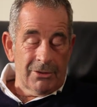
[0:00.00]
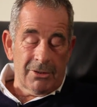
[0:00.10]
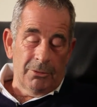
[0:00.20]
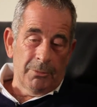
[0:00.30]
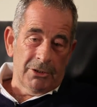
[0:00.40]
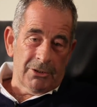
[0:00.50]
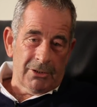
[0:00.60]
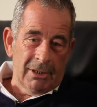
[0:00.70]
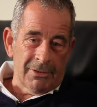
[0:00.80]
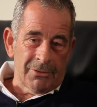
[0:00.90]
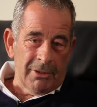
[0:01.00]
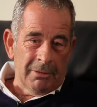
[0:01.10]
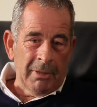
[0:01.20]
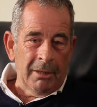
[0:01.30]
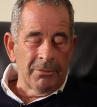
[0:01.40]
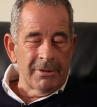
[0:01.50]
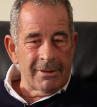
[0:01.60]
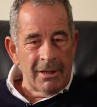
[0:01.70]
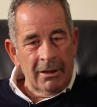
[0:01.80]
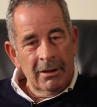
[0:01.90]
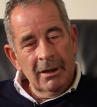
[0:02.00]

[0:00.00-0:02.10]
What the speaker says: so much history and memories there.